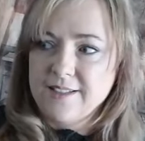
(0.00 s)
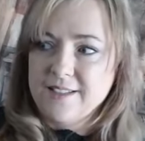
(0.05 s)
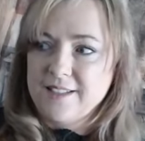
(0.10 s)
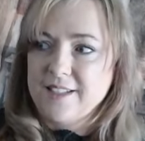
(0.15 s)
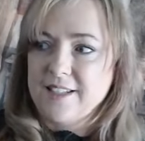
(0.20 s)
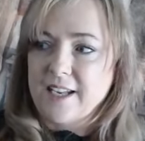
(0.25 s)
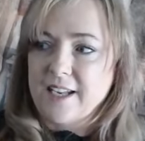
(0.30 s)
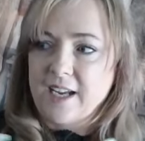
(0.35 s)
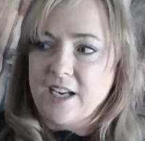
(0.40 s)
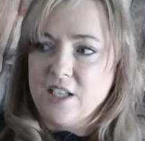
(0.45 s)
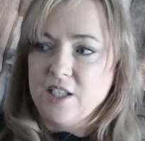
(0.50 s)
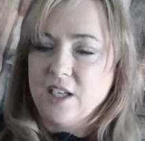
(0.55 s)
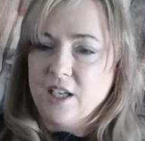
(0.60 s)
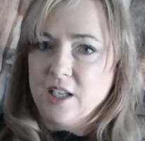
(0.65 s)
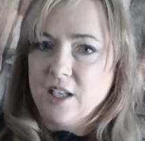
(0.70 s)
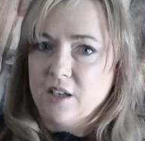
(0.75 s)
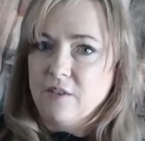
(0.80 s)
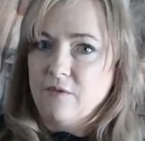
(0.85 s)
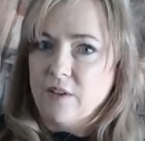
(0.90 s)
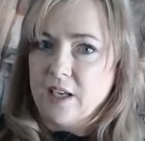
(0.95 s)

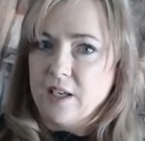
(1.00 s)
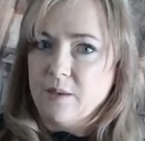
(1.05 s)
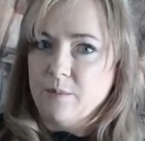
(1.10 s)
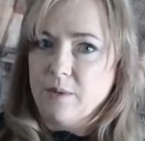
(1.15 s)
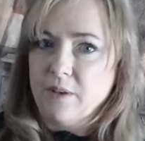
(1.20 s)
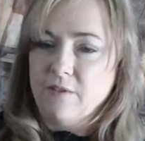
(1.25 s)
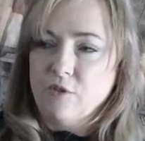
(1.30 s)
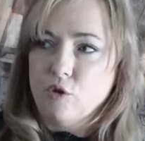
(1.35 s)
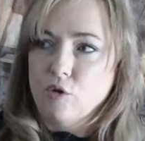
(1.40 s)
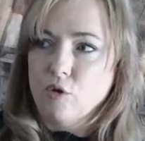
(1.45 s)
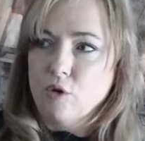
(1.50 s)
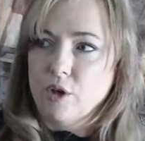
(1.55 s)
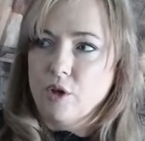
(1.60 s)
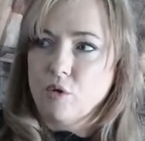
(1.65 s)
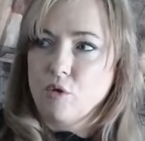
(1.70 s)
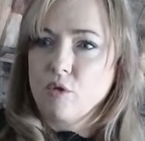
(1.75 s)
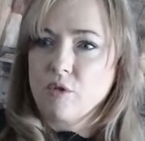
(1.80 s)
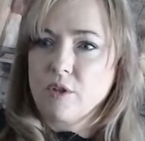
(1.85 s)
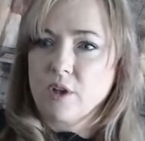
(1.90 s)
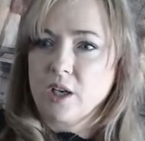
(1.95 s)
staging an event before
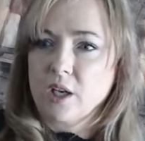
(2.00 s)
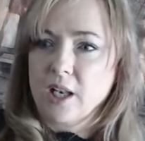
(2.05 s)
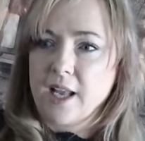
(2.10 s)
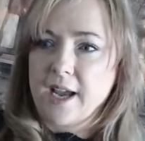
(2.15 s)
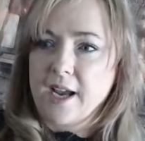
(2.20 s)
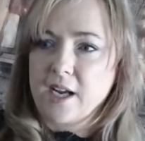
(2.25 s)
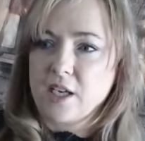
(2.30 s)
it. All the little